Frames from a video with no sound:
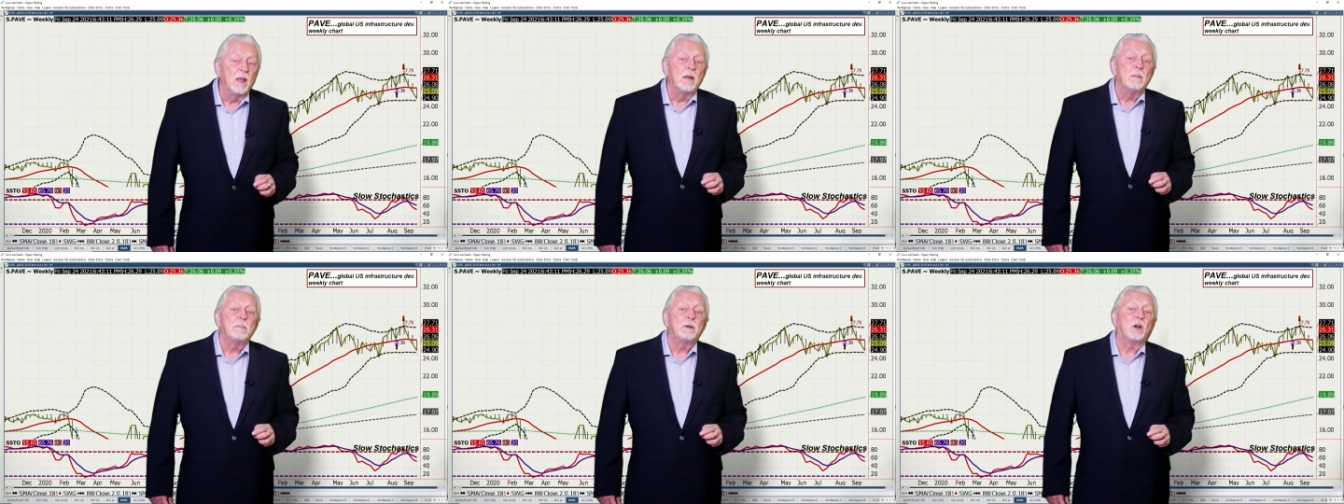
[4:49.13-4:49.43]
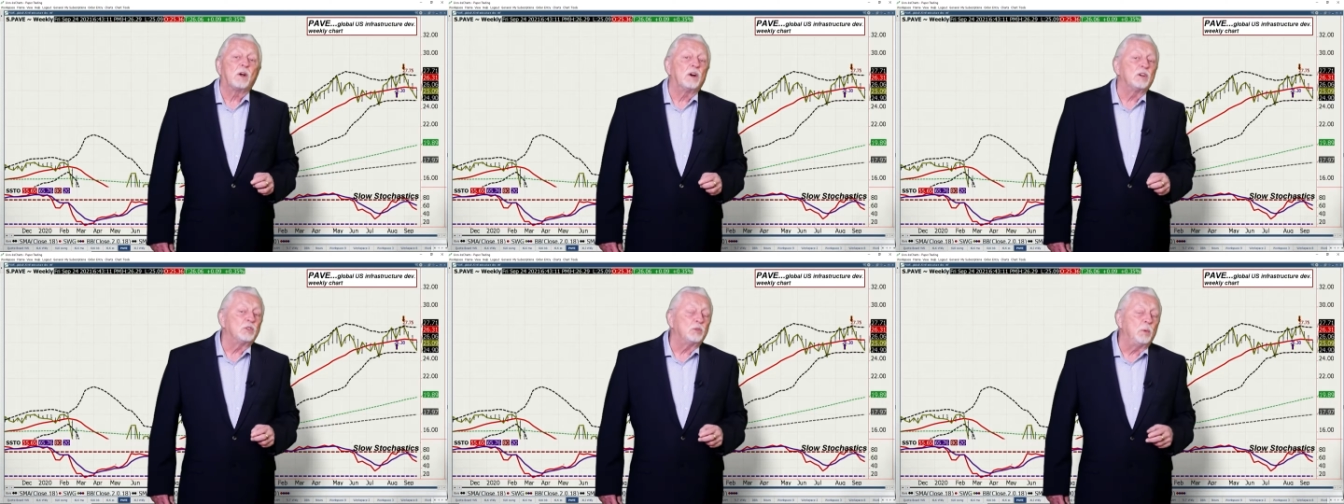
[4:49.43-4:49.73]

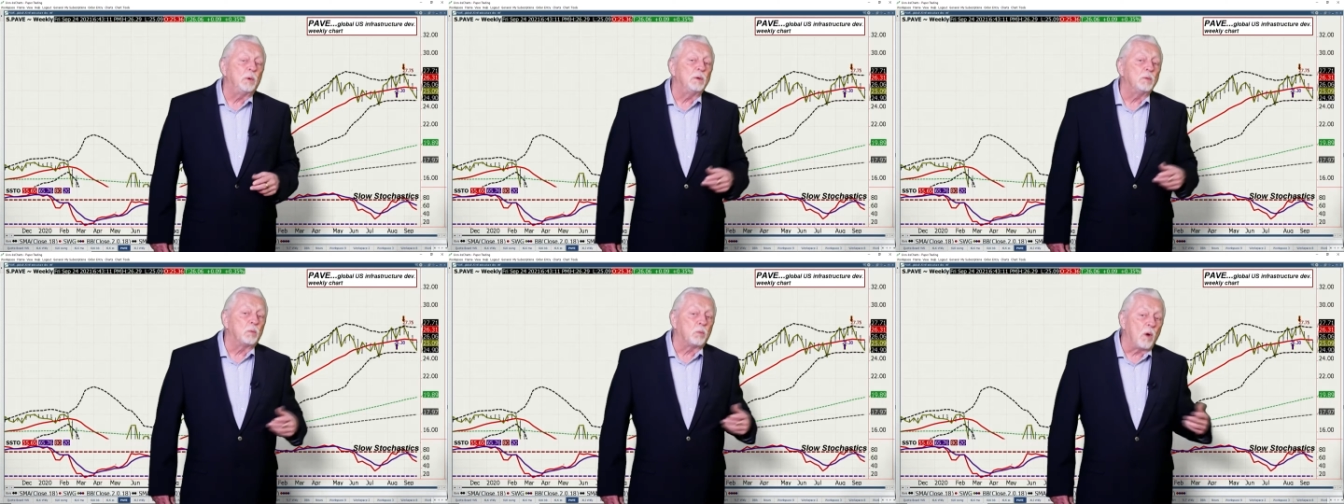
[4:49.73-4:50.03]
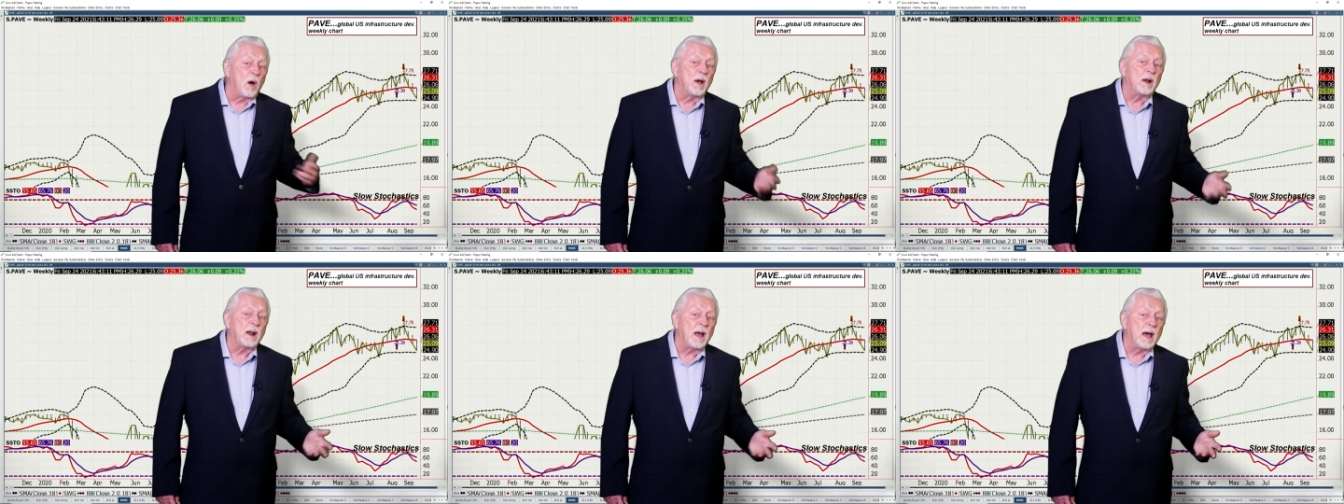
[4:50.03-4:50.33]
Because we
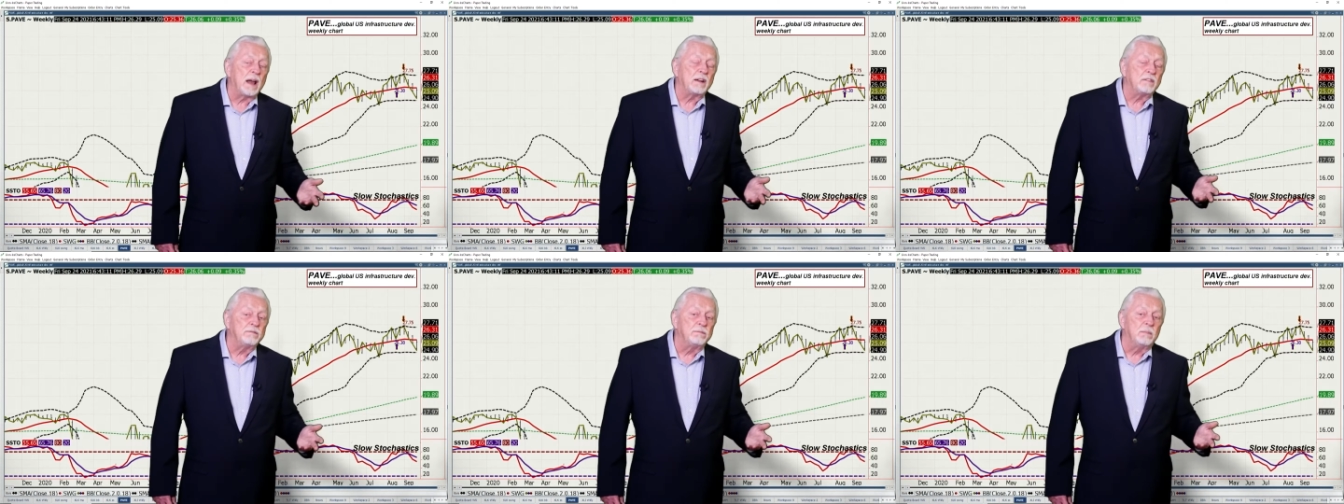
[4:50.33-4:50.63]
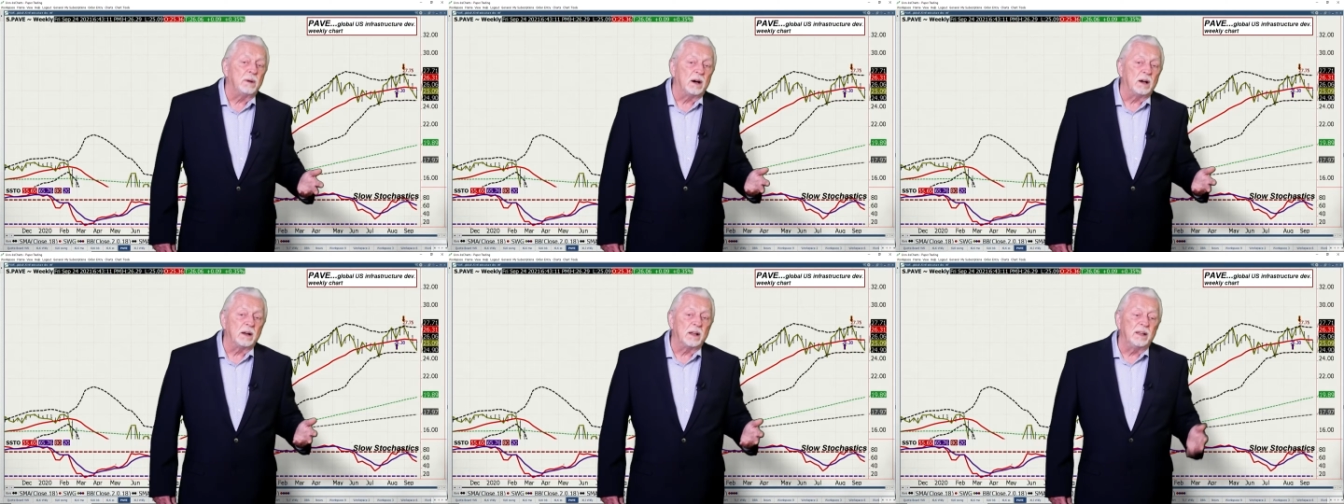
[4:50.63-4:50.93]
run out of
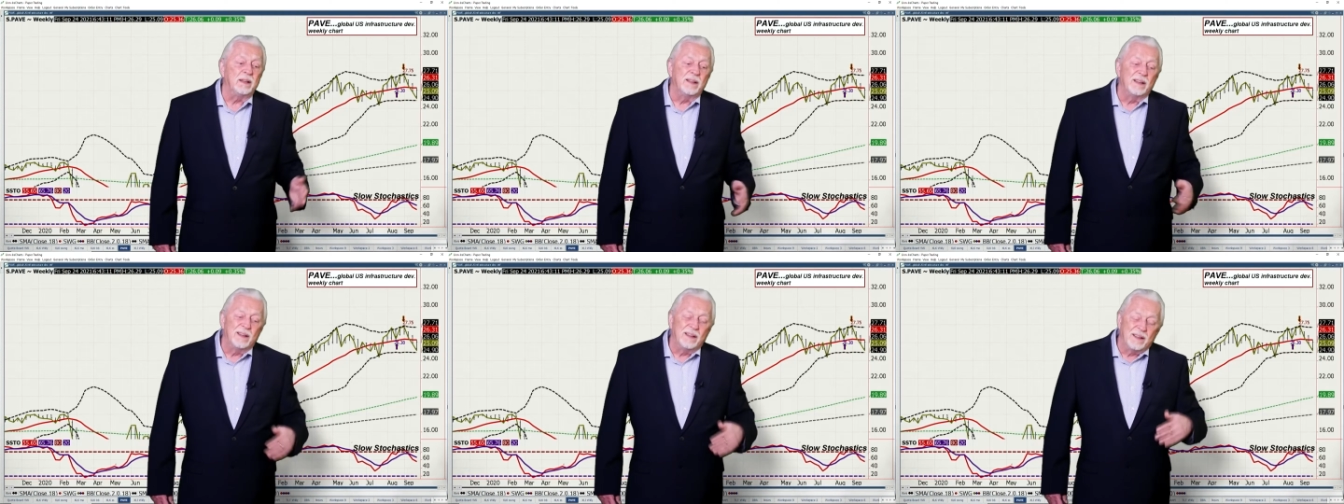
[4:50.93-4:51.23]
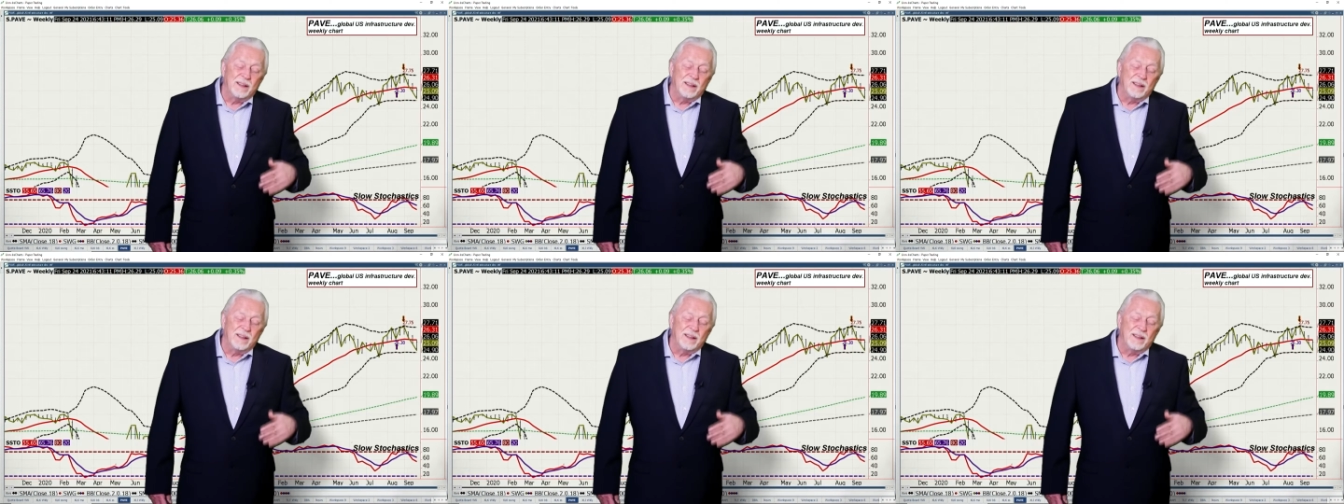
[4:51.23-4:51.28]
money,